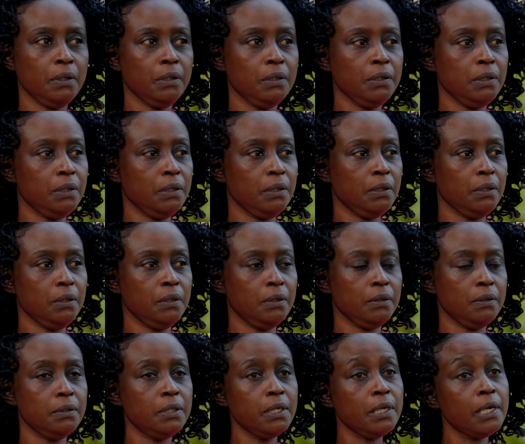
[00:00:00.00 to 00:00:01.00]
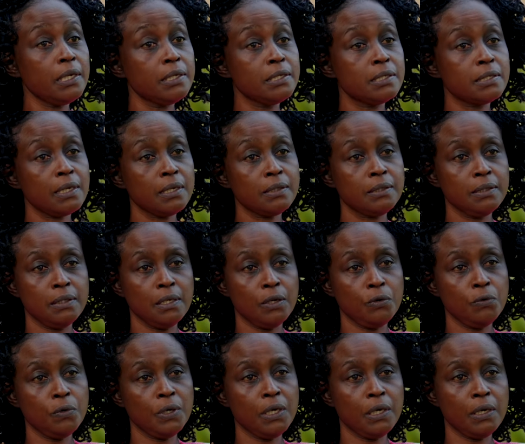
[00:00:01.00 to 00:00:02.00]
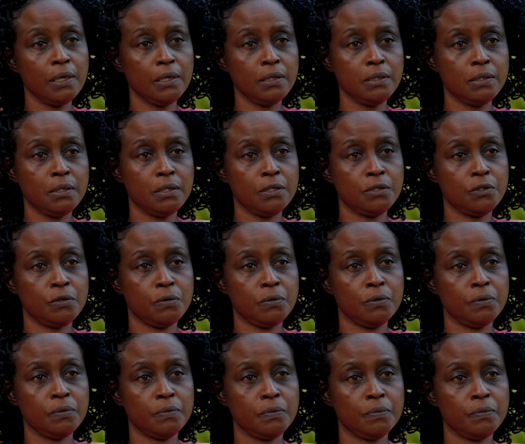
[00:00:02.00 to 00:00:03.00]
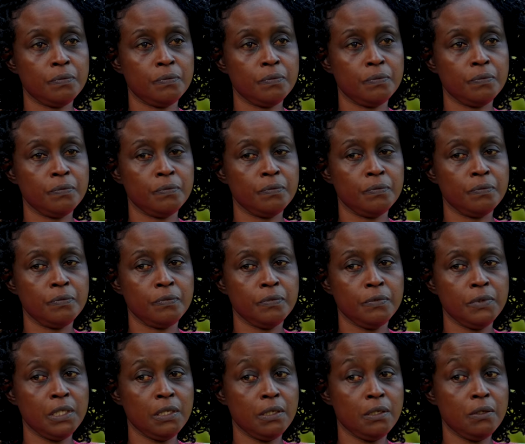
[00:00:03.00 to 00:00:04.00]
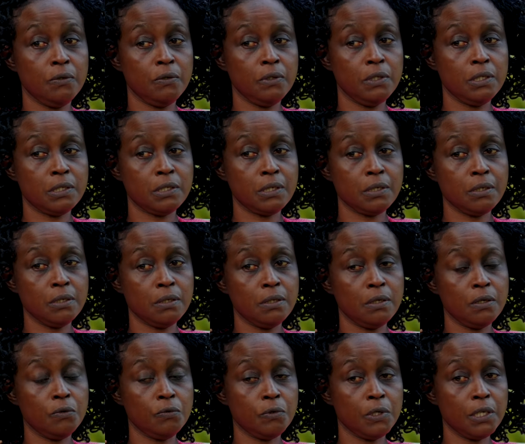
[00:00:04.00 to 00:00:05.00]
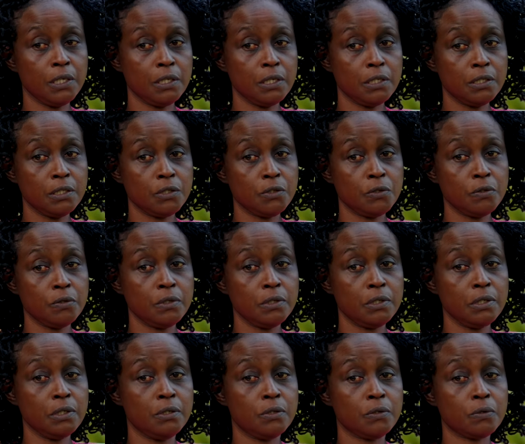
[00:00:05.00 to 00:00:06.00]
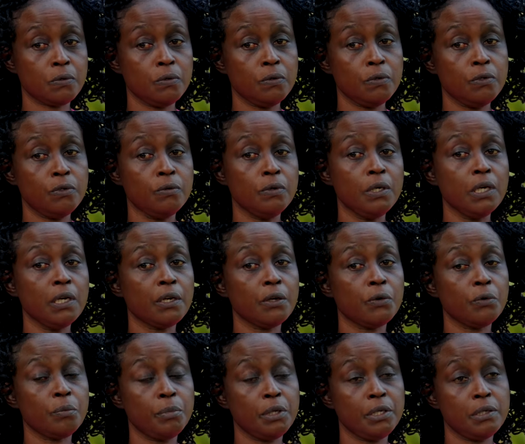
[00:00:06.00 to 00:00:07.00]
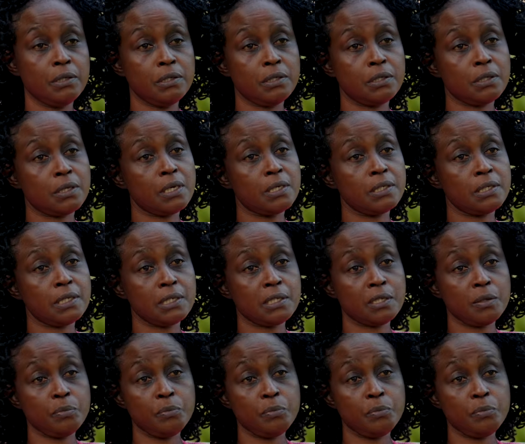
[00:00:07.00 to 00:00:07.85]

and they had started an organization. They had already started an organization. It's called Uganda Women's Cancer